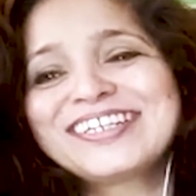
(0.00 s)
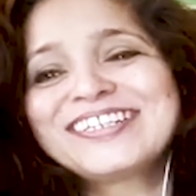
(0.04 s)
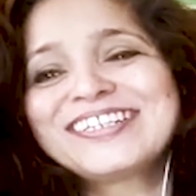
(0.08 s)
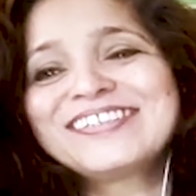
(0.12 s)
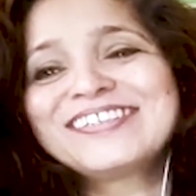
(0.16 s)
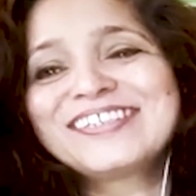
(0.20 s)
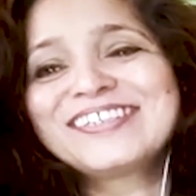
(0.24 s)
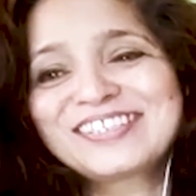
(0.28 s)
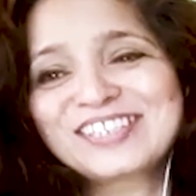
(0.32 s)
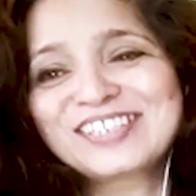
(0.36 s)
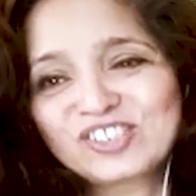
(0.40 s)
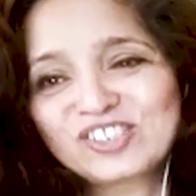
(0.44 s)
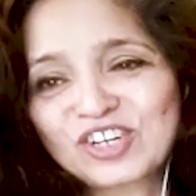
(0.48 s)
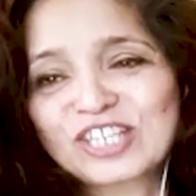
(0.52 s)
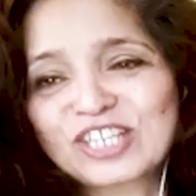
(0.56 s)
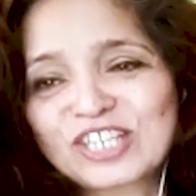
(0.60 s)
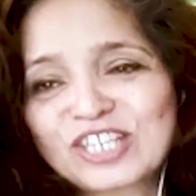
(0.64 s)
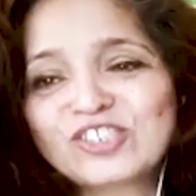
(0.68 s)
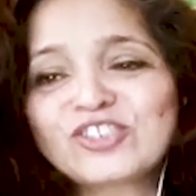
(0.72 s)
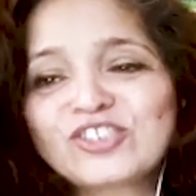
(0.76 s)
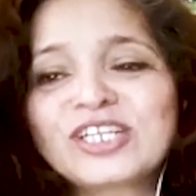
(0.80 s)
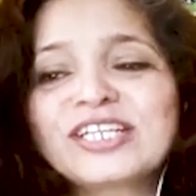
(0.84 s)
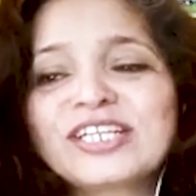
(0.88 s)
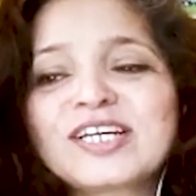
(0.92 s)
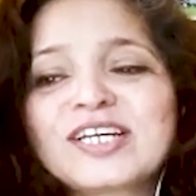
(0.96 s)
This is
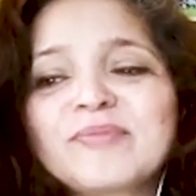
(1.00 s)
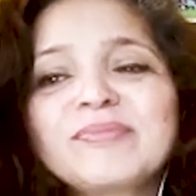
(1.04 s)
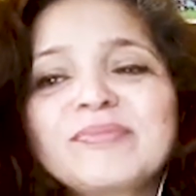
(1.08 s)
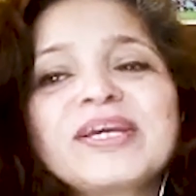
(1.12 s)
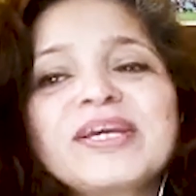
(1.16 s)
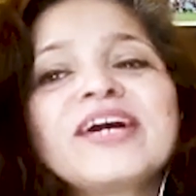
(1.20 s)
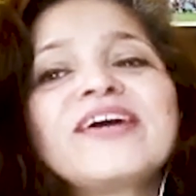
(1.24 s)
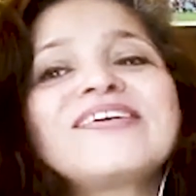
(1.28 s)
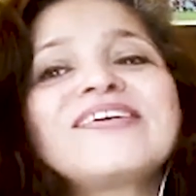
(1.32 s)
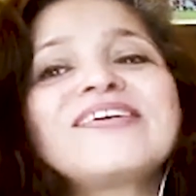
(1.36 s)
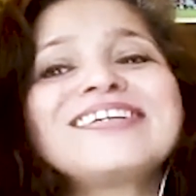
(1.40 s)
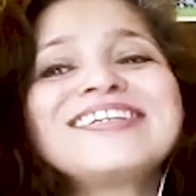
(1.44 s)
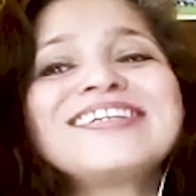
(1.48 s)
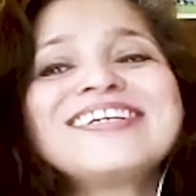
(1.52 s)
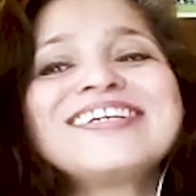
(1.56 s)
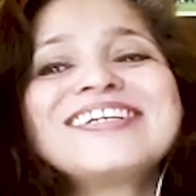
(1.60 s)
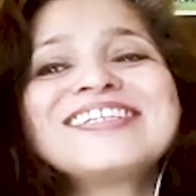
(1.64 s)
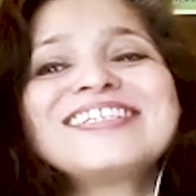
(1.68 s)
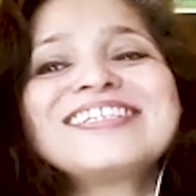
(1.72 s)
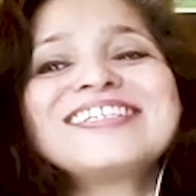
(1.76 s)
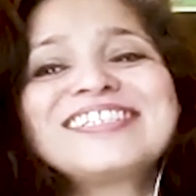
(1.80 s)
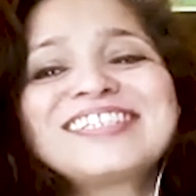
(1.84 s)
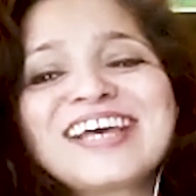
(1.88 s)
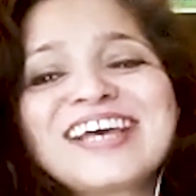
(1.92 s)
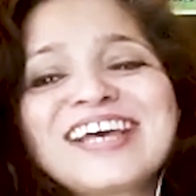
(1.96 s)
Ranjini Nambiar
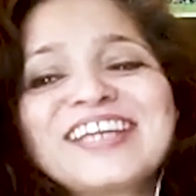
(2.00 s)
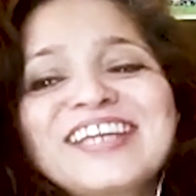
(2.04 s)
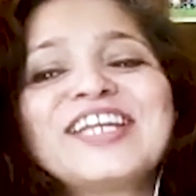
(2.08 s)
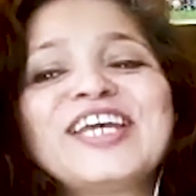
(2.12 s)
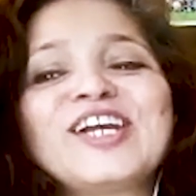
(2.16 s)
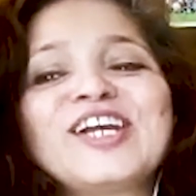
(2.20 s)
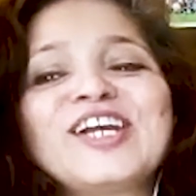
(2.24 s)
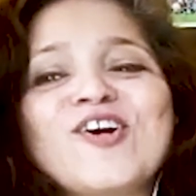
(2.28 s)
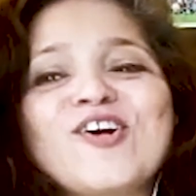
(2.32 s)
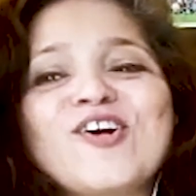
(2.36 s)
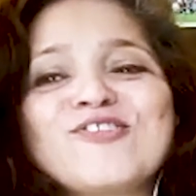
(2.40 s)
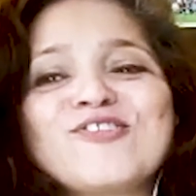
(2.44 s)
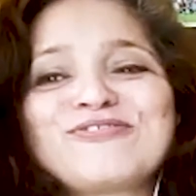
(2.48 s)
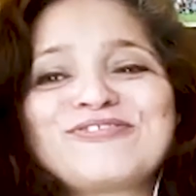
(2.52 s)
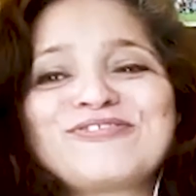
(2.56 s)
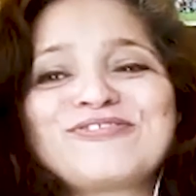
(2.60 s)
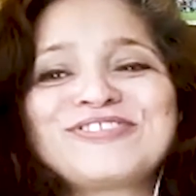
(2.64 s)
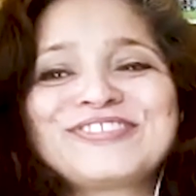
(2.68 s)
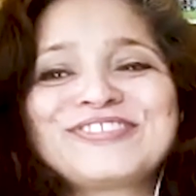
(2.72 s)
signing off.